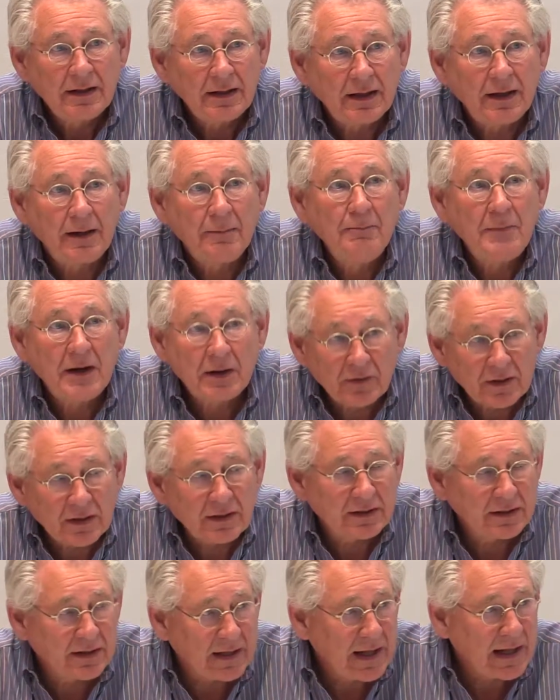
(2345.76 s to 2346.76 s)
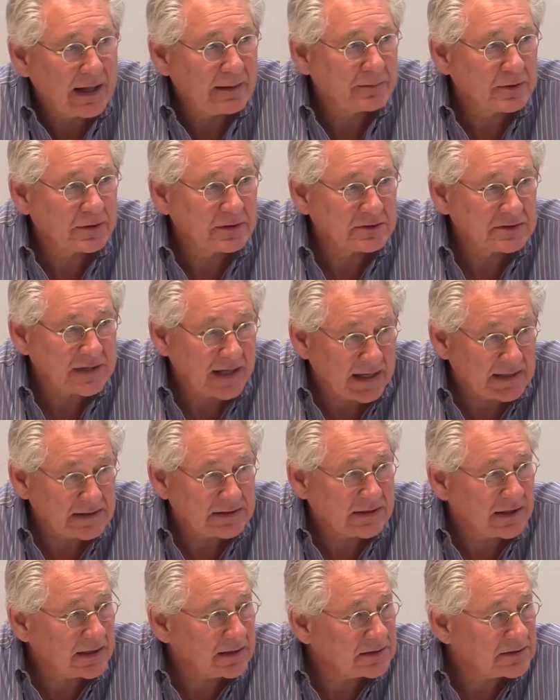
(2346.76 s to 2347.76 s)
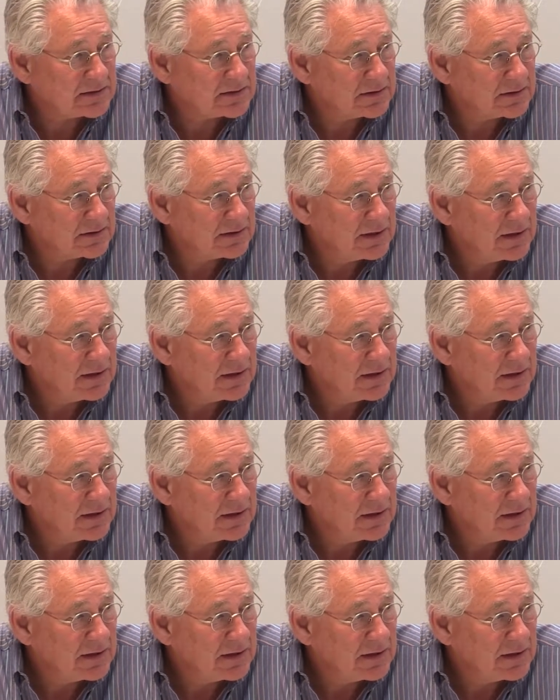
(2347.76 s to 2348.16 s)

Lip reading: American capital's assets,